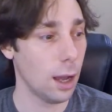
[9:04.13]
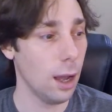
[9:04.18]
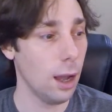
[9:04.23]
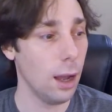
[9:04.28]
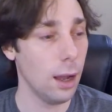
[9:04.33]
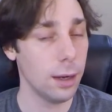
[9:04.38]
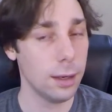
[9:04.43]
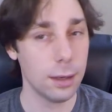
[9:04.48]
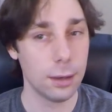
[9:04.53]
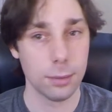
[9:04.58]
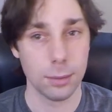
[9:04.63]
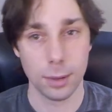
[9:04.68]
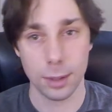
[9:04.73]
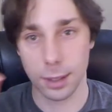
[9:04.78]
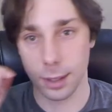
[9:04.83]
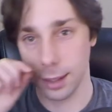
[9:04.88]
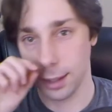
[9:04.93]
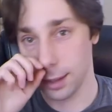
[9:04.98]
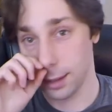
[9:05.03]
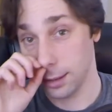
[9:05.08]
I know what
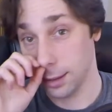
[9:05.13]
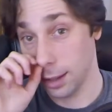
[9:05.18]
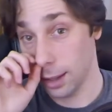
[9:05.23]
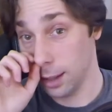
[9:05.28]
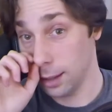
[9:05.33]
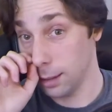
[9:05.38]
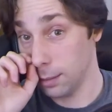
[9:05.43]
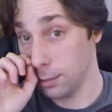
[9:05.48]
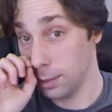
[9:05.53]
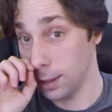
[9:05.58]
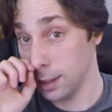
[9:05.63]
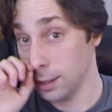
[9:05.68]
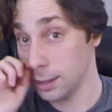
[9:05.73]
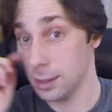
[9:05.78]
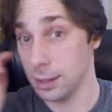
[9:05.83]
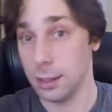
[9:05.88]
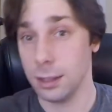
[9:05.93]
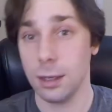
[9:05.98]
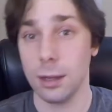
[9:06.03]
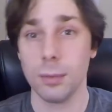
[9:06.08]
it is. I know what it is.
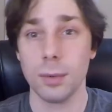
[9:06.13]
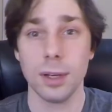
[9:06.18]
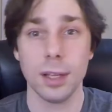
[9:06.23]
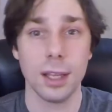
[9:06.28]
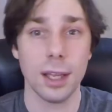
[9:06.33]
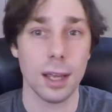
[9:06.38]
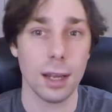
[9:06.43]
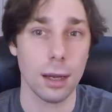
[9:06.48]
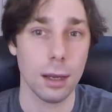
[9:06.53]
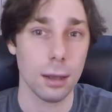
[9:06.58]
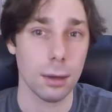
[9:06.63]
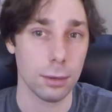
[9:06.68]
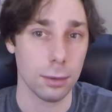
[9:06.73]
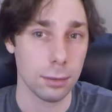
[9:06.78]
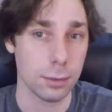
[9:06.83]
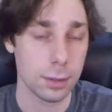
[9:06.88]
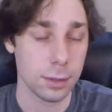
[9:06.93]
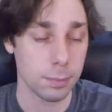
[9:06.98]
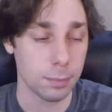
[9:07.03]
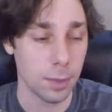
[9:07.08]
You know when you get
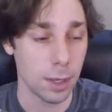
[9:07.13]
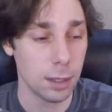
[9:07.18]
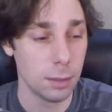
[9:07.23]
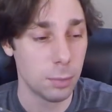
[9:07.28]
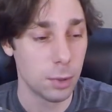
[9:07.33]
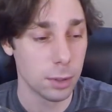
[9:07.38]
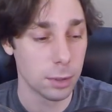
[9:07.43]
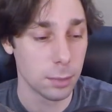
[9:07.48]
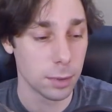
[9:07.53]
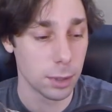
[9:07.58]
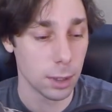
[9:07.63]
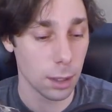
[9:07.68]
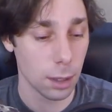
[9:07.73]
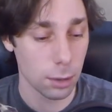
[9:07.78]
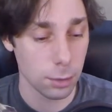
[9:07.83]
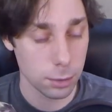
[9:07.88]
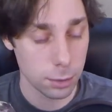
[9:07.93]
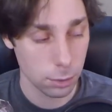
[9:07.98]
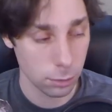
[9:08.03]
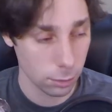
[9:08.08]
clothes and you put them on the
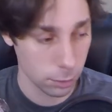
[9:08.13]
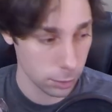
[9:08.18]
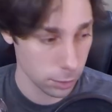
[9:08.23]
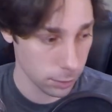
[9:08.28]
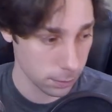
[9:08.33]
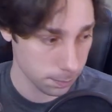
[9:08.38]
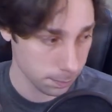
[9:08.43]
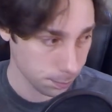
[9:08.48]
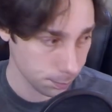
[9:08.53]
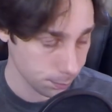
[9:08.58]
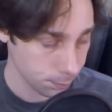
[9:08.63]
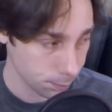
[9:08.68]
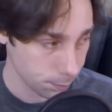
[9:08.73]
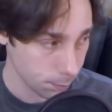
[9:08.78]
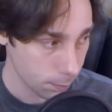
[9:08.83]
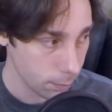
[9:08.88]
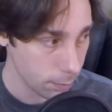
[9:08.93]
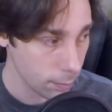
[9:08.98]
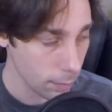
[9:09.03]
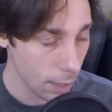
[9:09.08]
clothes horse
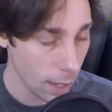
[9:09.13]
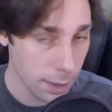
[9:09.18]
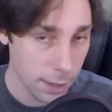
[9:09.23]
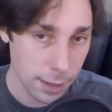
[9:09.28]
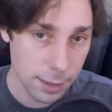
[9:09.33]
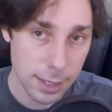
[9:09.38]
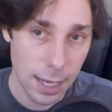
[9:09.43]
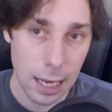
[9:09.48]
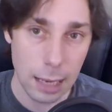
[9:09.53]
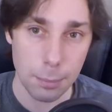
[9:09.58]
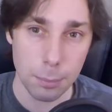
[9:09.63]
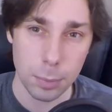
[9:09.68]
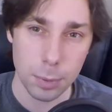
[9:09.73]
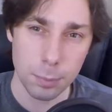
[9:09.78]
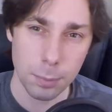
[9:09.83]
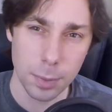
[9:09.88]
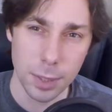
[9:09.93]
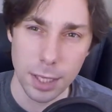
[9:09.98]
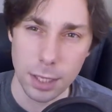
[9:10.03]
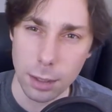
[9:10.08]
and they're damp,
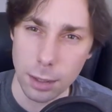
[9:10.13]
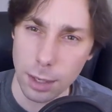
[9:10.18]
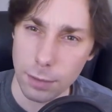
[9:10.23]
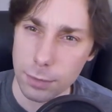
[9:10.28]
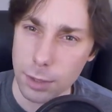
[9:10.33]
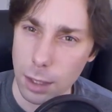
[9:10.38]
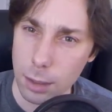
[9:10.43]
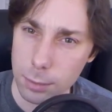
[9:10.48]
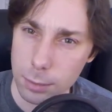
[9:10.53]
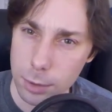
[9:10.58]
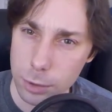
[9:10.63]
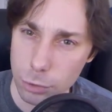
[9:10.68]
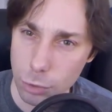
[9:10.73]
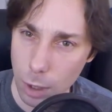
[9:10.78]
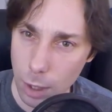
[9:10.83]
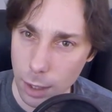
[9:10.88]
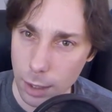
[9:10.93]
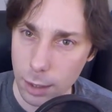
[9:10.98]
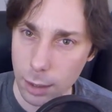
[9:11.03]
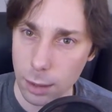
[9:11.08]
but they don't have time to
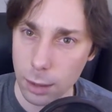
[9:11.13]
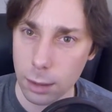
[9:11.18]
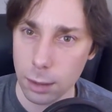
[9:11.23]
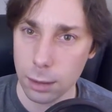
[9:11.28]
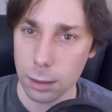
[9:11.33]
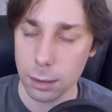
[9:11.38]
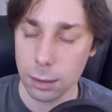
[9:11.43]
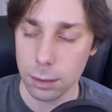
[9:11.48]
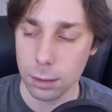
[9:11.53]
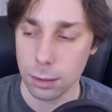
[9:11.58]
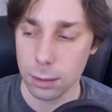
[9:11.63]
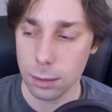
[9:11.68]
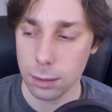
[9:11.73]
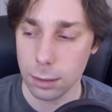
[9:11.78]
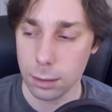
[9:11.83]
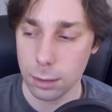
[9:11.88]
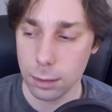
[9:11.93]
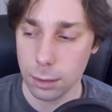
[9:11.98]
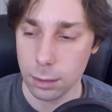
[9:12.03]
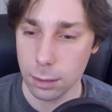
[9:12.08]
dry?
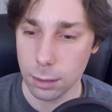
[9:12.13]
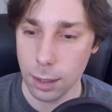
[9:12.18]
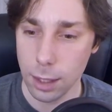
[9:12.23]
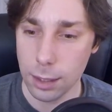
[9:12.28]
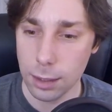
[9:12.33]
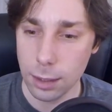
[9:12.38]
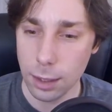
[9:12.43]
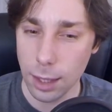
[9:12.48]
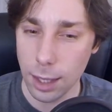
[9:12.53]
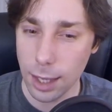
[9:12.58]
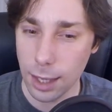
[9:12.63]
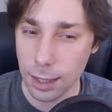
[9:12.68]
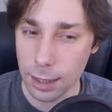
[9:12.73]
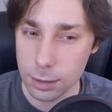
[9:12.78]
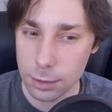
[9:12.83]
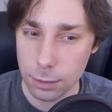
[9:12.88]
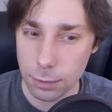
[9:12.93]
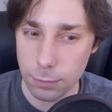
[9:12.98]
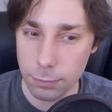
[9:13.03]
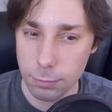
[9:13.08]
And they get that
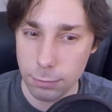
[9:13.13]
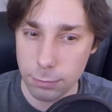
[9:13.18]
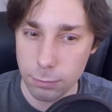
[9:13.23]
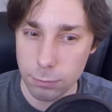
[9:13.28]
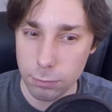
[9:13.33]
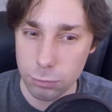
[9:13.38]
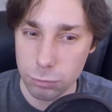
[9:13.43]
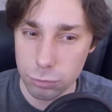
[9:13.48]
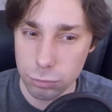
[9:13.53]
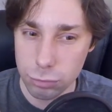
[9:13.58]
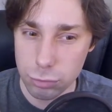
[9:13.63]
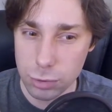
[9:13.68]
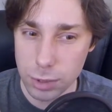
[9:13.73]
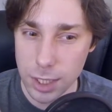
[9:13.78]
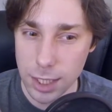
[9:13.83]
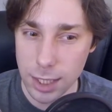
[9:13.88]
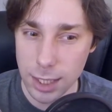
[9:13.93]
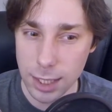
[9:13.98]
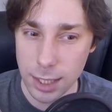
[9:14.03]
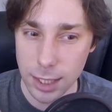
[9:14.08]
sort of
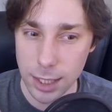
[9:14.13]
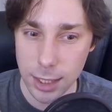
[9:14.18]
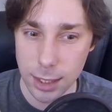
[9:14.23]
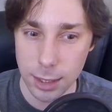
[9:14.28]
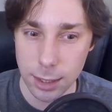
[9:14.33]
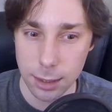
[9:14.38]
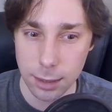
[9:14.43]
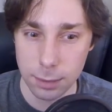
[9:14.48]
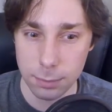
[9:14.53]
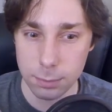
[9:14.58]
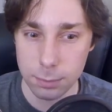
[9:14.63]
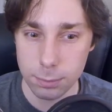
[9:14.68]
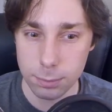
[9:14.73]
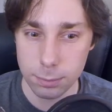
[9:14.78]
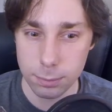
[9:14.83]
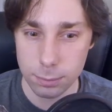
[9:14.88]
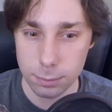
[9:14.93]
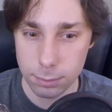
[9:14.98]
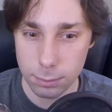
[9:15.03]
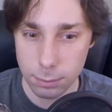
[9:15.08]
really...
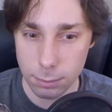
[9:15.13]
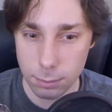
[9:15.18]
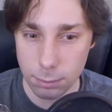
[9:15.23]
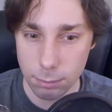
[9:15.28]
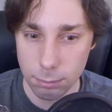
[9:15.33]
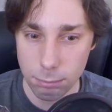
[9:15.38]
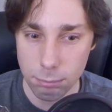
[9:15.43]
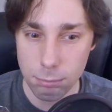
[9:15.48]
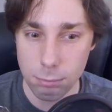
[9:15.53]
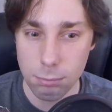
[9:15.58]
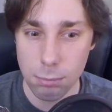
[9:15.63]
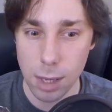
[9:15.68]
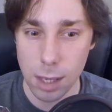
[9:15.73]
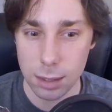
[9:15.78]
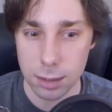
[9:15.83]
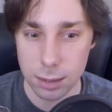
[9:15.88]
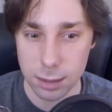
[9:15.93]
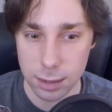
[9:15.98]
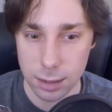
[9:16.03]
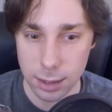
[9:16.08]

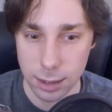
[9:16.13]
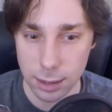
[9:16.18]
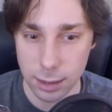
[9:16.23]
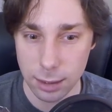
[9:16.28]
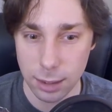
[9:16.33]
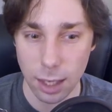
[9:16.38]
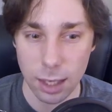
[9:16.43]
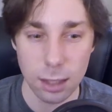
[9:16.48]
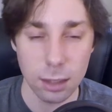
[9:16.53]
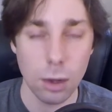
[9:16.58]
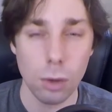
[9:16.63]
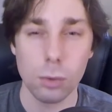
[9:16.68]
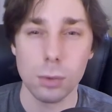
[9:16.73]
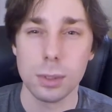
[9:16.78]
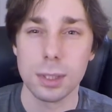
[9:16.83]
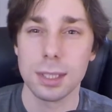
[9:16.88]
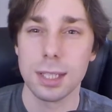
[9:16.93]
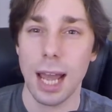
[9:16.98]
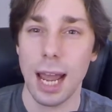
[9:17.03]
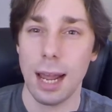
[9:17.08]
musty, like an
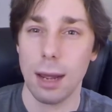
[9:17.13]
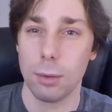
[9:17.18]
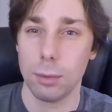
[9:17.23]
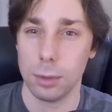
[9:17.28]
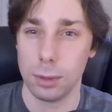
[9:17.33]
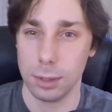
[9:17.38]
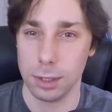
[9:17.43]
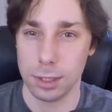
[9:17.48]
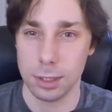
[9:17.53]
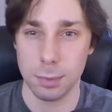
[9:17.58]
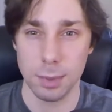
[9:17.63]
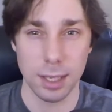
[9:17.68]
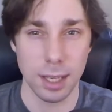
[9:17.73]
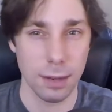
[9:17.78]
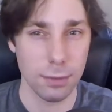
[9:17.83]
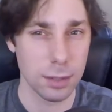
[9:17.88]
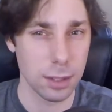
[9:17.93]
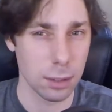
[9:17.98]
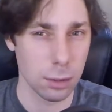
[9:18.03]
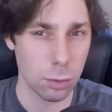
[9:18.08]
old towel that's been
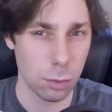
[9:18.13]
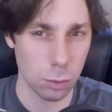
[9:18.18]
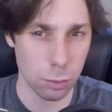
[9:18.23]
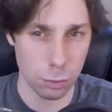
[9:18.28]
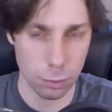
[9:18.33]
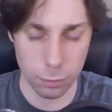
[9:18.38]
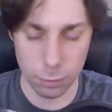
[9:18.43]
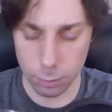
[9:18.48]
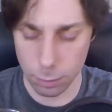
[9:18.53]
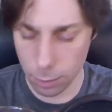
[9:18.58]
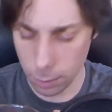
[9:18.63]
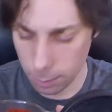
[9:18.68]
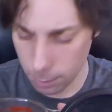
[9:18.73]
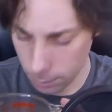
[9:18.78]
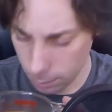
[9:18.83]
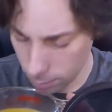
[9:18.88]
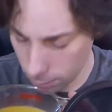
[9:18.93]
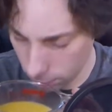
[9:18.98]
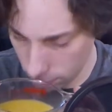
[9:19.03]
left in the corner of the room.